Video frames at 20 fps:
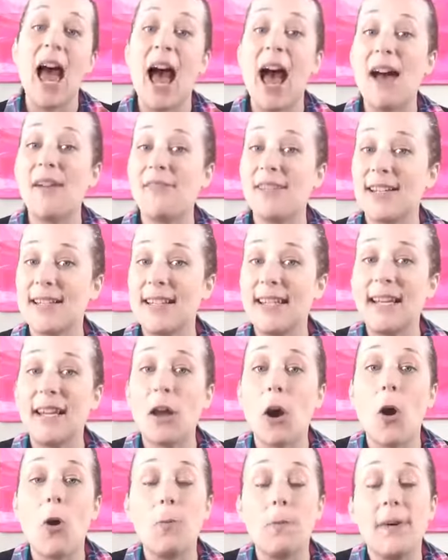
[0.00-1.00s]
Obviously,
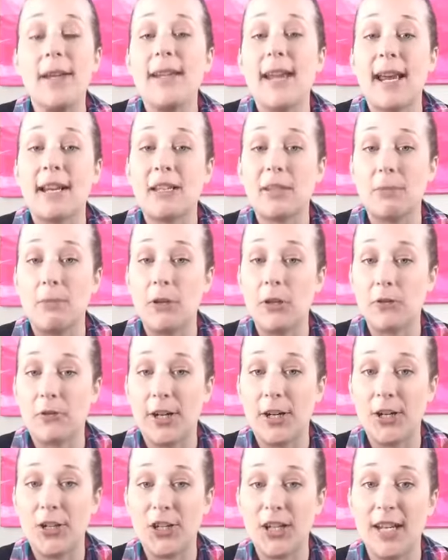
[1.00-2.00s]
open
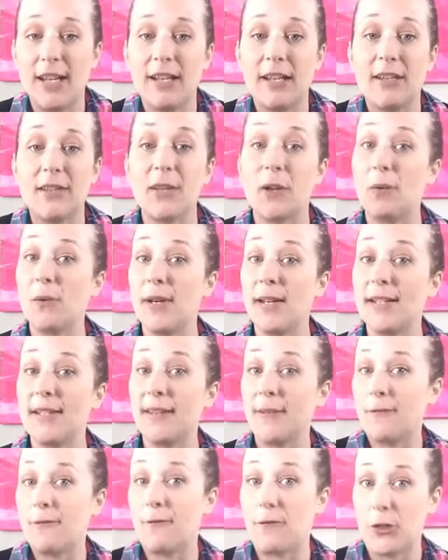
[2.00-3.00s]
exploration is always
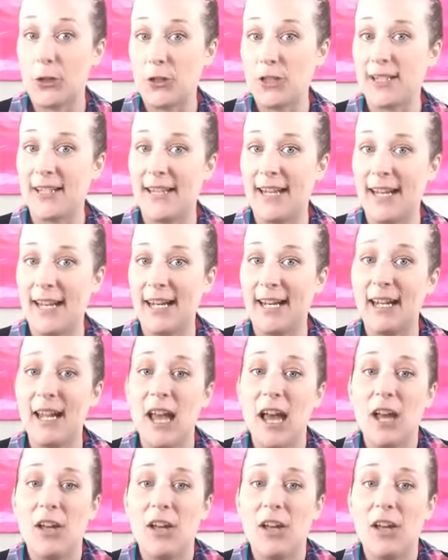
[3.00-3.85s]
the first thing.